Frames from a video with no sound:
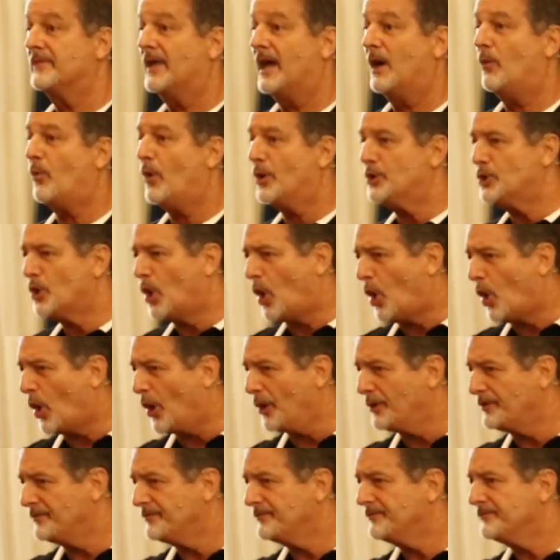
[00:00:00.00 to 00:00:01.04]
I want your
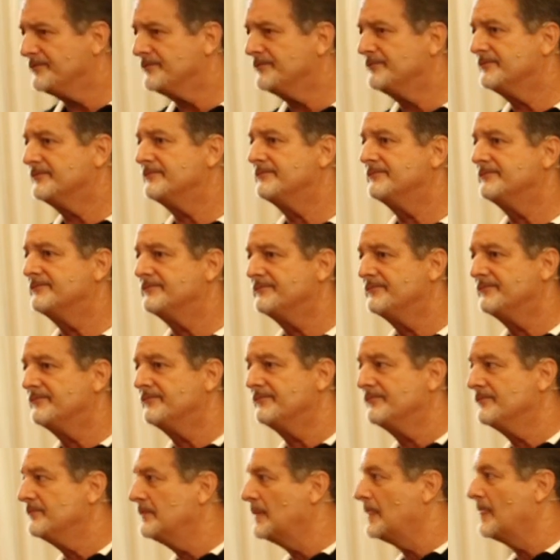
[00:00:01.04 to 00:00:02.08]
heart.
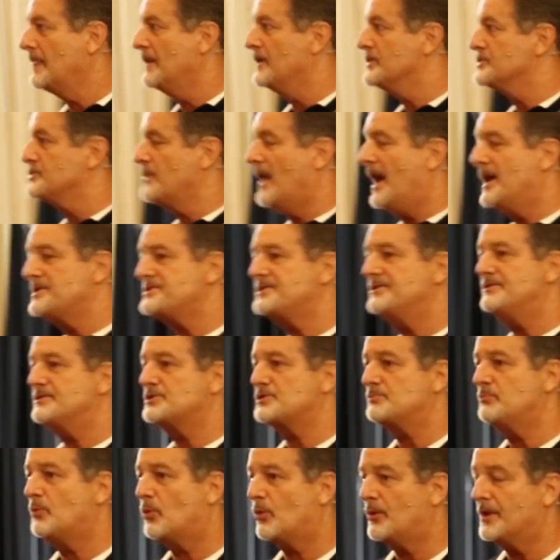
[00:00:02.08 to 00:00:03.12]
So I ask you
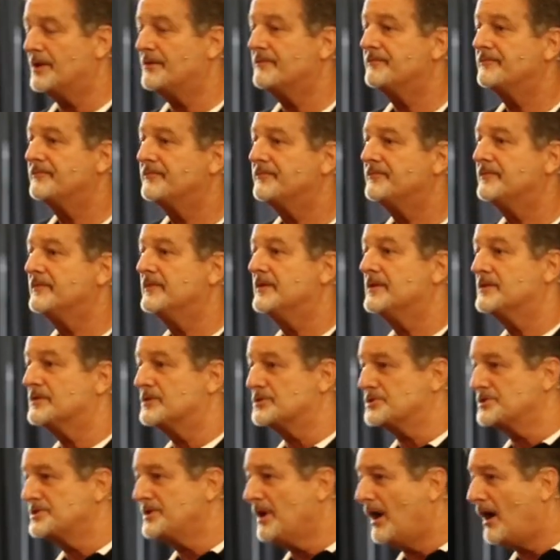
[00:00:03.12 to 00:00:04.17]
this morning,
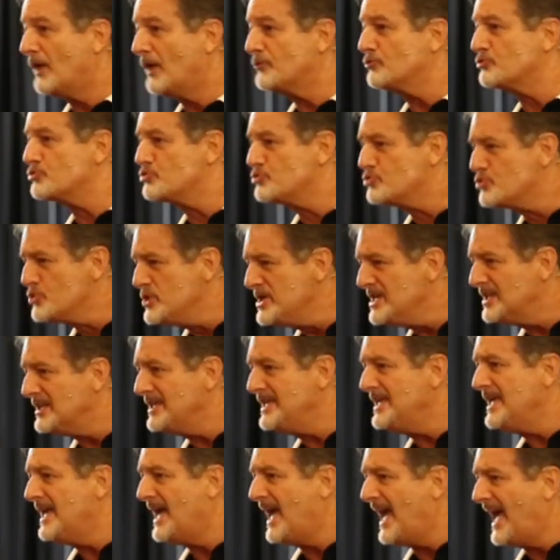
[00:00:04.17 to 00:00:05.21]
does God
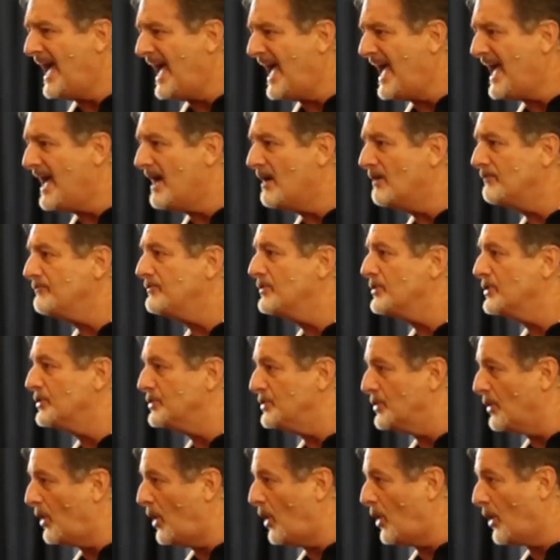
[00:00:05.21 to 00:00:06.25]
really have
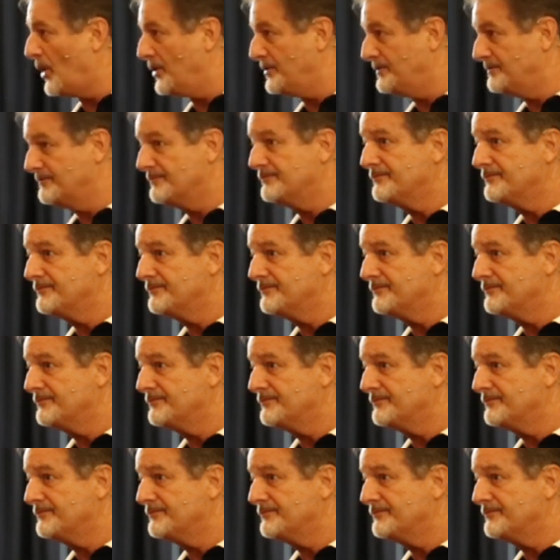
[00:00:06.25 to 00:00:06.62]
your heart?